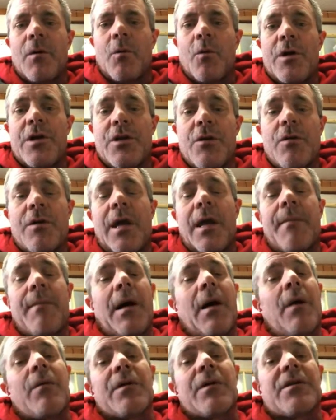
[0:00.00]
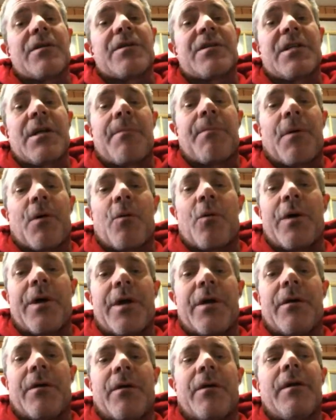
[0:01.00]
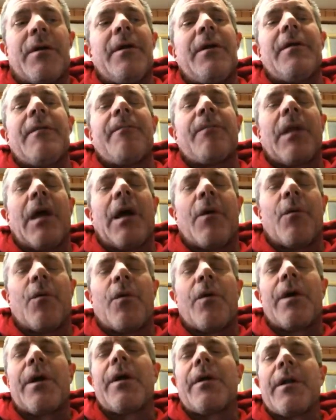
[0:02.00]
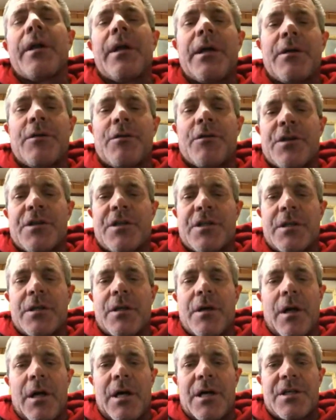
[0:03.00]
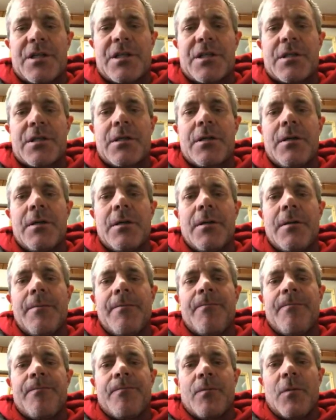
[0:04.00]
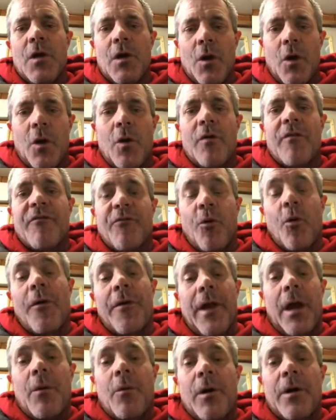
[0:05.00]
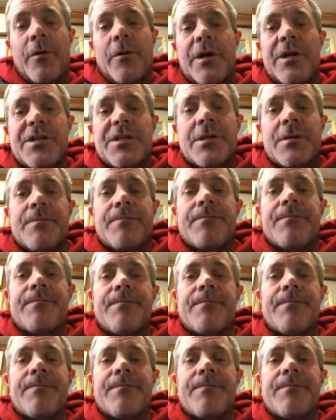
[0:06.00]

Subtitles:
when you came out with the zipper wheel, that really interested us, for that one reason.